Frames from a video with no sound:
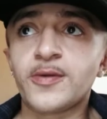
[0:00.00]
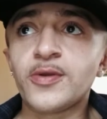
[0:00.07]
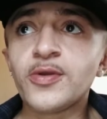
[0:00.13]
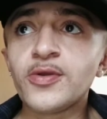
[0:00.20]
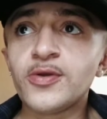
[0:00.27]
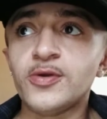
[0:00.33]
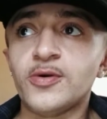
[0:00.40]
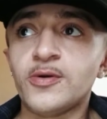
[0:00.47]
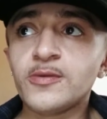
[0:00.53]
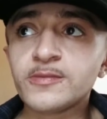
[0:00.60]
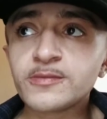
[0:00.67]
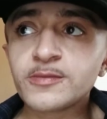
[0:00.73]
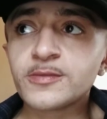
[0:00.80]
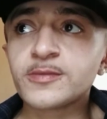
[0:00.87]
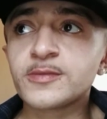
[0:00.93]
you know,
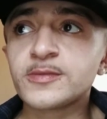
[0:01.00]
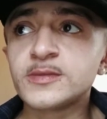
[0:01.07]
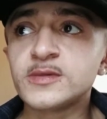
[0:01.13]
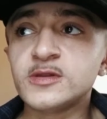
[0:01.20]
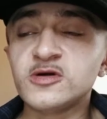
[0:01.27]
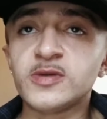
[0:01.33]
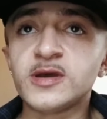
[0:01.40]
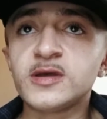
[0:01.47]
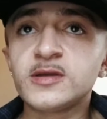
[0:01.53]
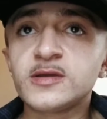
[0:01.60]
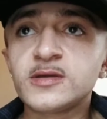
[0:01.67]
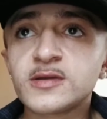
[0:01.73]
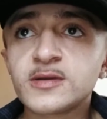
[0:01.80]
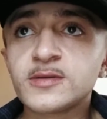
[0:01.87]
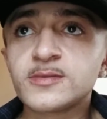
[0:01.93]
a little bit
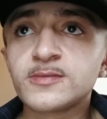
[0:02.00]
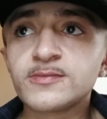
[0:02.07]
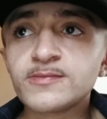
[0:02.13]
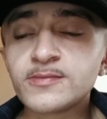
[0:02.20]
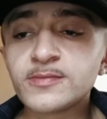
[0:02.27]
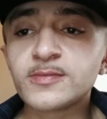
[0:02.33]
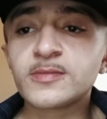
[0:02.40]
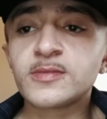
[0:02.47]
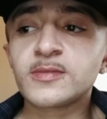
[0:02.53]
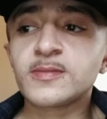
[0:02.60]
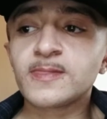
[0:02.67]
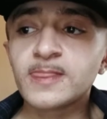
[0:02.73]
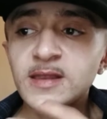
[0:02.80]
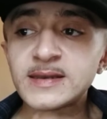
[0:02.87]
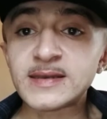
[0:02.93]

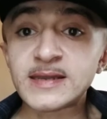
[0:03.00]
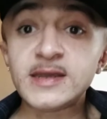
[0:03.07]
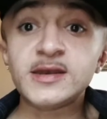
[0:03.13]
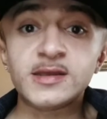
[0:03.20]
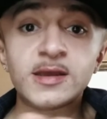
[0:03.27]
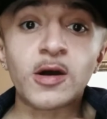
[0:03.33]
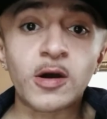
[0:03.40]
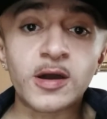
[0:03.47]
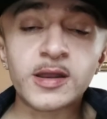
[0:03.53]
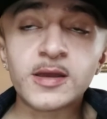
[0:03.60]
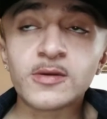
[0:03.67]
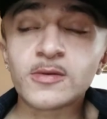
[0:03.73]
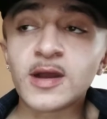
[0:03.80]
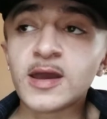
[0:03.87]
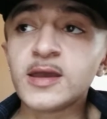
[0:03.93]
lenient on
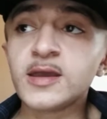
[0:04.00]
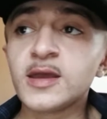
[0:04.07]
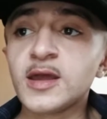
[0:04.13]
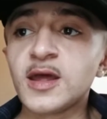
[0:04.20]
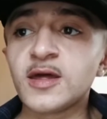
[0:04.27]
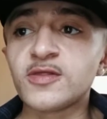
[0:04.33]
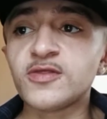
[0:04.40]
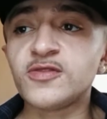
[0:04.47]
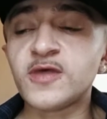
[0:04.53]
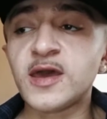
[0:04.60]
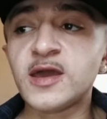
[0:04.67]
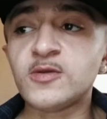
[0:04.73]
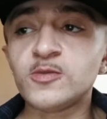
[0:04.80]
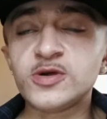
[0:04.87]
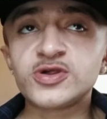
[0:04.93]
it, right,
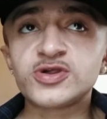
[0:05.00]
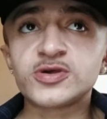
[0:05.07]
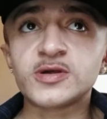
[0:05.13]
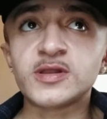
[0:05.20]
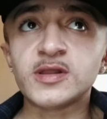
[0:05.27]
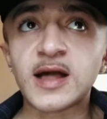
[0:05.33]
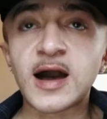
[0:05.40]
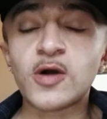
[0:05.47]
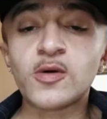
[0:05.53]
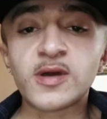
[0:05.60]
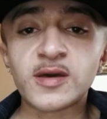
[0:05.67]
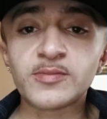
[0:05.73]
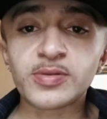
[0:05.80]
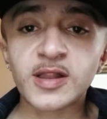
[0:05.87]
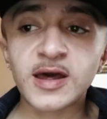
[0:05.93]
then we should allow
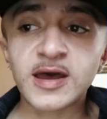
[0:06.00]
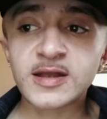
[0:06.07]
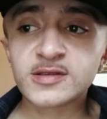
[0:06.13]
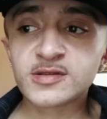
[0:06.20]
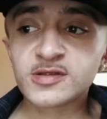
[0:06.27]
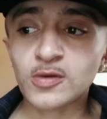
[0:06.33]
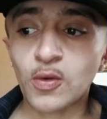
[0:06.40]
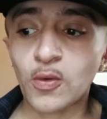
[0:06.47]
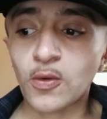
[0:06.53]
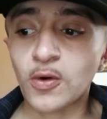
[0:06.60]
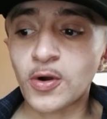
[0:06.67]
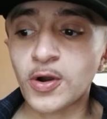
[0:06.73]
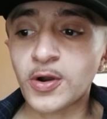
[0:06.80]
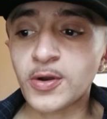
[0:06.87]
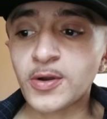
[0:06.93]
implants
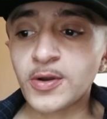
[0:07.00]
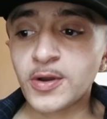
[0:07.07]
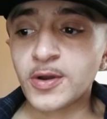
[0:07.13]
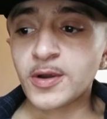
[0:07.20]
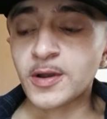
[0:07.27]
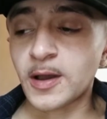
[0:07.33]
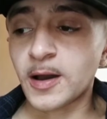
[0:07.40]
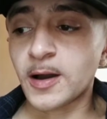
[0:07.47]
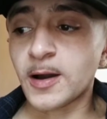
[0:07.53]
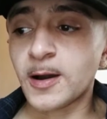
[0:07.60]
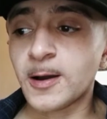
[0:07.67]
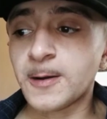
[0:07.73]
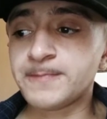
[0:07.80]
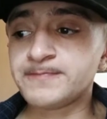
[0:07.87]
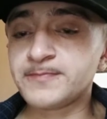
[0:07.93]
or
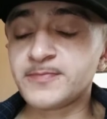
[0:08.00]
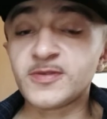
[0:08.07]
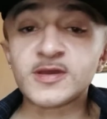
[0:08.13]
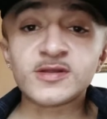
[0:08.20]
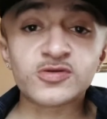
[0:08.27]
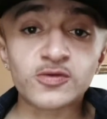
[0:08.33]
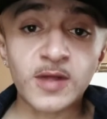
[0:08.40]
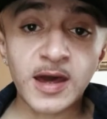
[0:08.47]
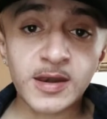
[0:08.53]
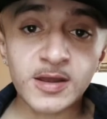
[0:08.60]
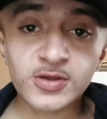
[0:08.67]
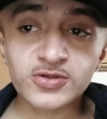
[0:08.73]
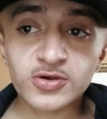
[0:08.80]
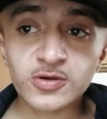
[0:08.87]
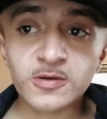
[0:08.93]
things to that
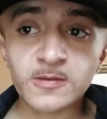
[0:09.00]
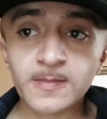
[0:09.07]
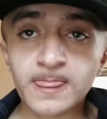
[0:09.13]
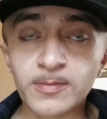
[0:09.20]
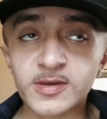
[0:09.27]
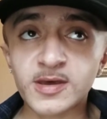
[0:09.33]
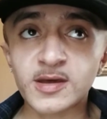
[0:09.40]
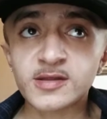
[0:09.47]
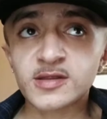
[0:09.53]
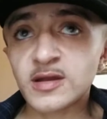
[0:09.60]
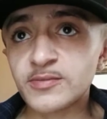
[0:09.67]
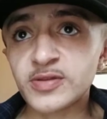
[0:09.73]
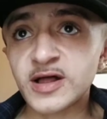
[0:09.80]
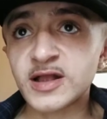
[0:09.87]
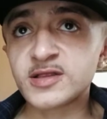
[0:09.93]
nature, because
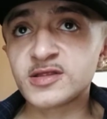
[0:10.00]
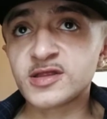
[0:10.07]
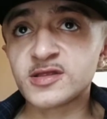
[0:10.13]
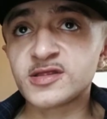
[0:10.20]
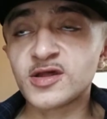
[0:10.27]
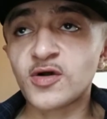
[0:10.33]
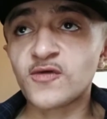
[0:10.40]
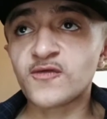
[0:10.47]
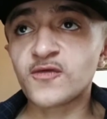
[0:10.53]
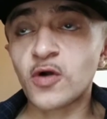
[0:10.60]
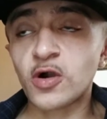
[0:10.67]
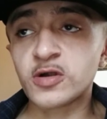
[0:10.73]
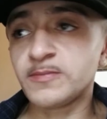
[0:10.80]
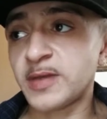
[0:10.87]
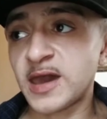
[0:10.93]
implants itself
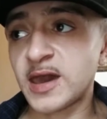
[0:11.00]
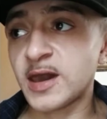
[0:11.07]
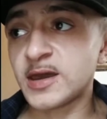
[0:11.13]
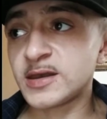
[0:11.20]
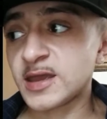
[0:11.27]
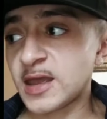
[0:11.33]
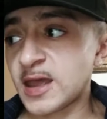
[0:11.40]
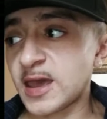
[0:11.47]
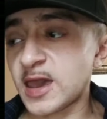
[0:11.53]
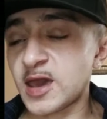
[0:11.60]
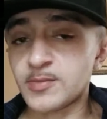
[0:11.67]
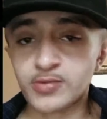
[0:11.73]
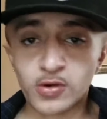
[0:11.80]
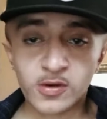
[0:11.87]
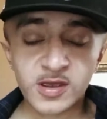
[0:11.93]
are banned
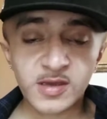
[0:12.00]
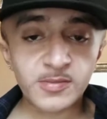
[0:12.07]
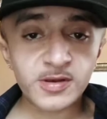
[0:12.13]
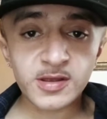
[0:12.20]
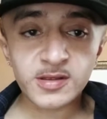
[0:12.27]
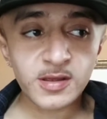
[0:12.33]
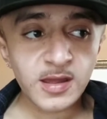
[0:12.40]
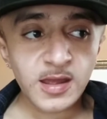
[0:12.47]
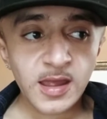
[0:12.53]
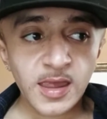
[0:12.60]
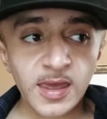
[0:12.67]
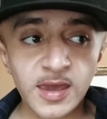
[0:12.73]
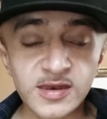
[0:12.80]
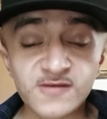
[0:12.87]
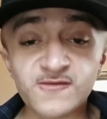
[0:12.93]
and prohibited.
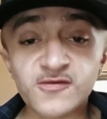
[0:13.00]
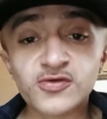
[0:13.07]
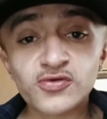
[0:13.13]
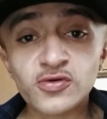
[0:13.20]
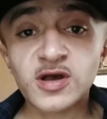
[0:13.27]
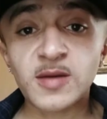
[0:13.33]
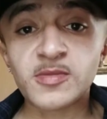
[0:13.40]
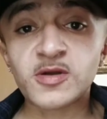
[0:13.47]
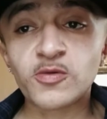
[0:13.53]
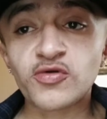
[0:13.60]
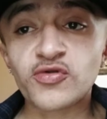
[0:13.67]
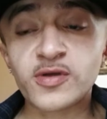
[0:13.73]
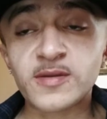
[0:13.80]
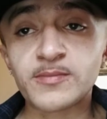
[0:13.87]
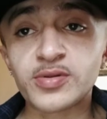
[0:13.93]
And if you do come in with
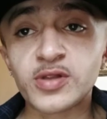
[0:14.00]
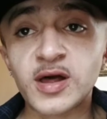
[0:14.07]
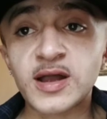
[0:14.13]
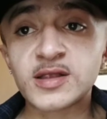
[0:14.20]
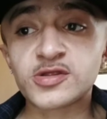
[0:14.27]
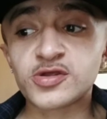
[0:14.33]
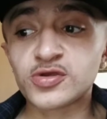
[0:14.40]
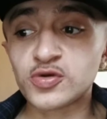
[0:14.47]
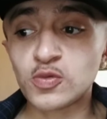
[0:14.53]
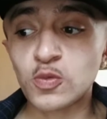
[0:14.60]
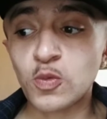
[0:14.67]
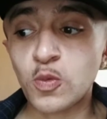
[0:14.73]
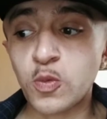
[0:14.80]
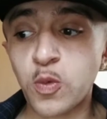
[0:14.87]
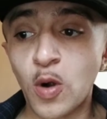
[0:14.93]
implants, you
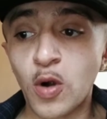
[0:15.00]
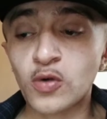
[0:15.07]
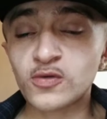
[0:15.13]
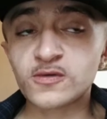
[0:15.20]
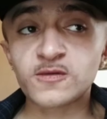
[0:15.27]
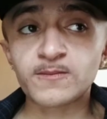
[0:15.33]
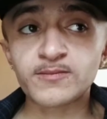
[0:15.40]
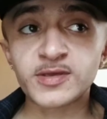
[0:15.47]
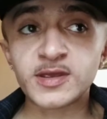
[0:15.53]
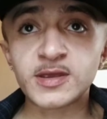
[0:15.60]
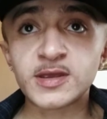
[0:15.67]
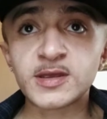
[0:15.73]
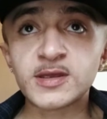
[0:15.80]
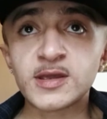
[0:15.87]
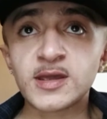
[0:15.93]
won't
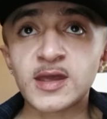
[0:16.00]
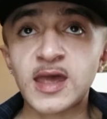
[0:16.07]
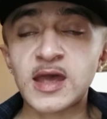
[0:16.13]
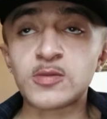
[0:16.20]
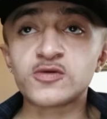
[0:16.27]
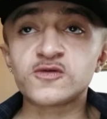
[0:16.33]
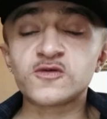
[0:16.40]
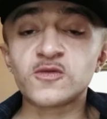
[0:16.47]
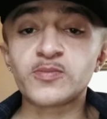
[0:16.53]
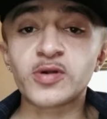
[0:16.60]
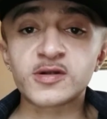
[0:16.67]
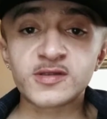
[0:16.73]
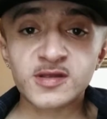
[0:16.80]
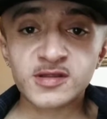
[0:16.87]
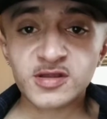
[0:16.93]
be able to
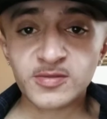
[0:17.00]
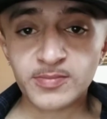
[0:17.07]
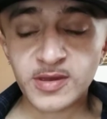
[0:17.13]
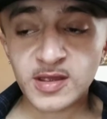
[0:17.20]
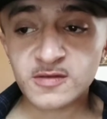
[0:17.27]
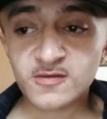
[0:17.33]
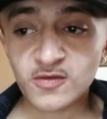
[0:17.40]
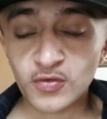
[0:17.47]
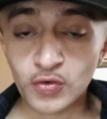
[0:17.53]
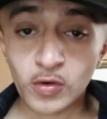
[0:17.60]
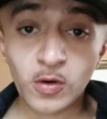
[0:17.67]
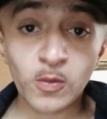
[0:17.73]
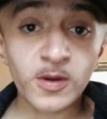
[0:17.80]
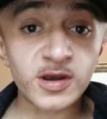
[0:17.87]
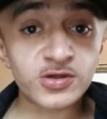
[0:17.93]
participate nor
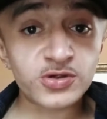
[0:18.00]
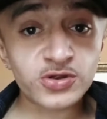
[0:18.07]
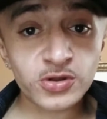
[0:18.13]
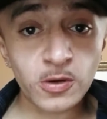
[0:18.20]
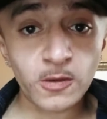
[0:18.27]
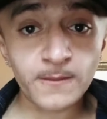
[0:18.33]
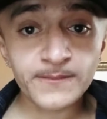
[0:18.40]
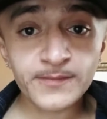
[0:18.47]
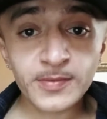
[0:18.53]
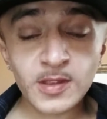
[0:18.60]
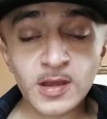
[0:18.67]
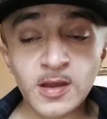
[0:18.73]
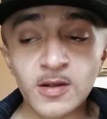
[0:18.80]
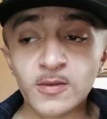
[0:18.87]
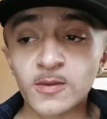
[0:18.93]
win a show,
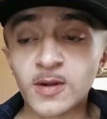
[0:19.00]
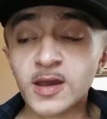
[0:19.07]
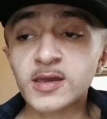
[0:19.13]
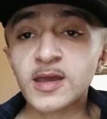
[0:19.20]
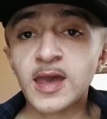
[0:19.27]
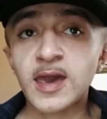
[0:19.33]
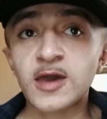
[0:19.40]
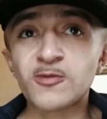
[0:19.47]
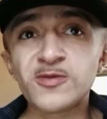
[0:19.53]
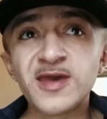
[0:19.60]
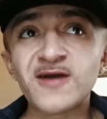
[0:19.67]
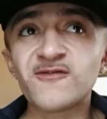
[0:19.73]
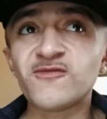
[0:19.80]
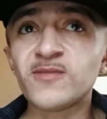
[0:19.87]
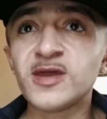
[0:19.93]
right? And we
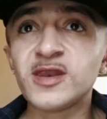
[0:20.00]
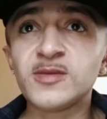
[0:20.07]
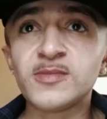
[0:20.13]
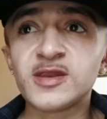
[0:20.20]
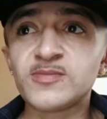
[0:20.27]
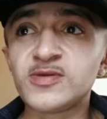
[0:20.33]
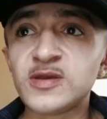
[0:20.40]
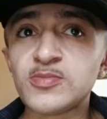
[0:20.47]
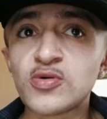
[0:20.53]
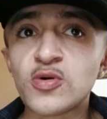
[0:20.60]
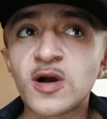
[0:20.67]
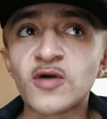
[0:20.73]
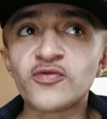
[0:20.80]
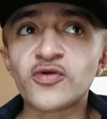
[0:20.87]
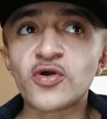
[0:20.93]
have many people
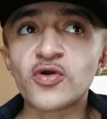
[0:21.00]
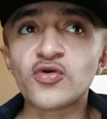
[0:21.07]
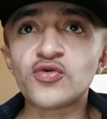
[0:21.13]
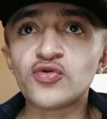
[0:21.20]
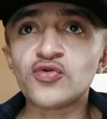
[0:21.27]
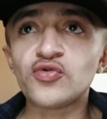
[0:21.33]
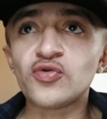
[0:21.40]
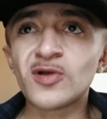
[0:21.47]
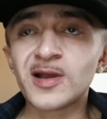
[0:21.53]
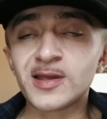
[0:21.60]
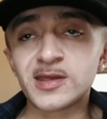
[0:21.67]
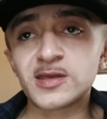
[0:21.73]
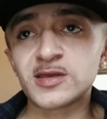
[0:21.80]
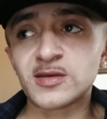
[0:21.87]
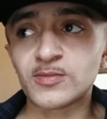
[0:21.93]
out there who
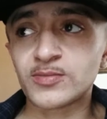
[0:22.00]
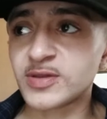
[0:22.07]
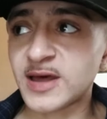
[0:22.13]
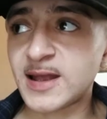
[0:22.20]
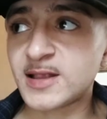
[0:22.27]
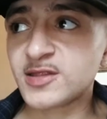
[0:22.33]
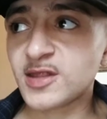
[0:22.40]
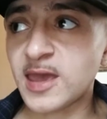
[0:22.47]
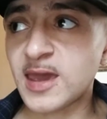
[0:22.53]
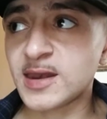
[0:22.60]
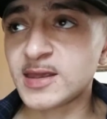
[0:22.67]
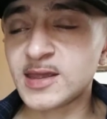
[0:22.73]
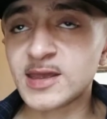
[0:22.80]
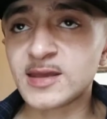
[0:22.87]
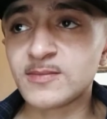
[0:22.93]
get implants
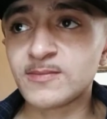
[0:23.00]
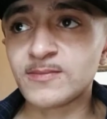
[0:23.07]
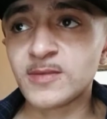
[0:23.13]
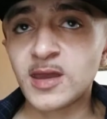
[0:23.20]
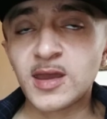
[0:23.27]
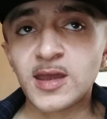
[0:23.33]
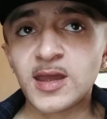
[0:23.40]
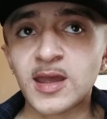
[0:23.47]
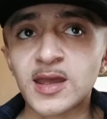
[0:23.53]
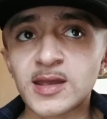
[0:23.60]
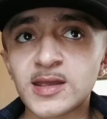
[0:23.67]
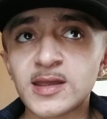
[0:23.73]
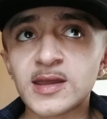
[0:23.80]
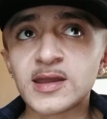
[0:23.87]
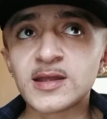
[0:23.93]
and get
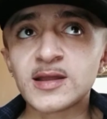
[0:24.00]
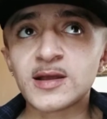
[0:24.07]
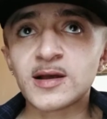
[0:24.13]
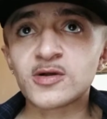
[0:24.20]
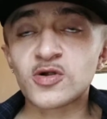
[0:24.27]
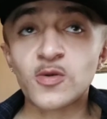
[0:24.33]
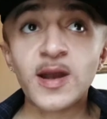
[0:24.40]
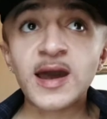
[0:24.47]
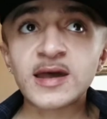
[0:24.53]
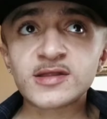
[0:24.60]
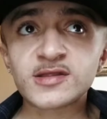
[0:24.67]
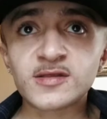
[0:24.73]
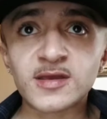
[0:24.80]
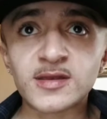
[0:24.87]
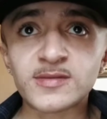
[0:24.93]

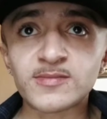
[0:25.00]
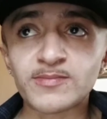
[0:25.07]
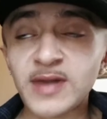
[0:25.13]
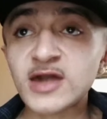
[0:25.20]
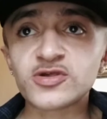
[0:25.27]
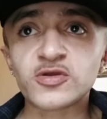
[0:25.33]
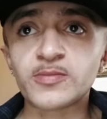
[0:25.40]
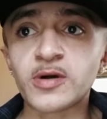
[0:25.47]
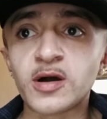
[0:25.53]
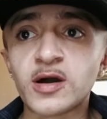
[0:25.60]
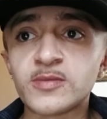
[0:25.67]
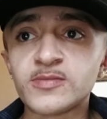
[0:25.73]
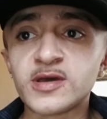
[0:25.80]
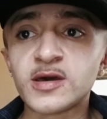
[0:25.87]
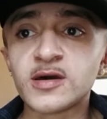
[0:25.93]
harassed and bashed
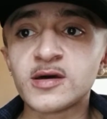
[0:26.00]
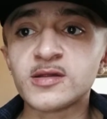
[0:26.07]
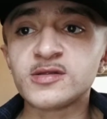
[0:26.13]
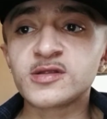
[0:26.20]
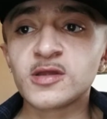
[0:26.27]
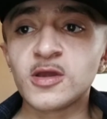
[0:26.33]
upon because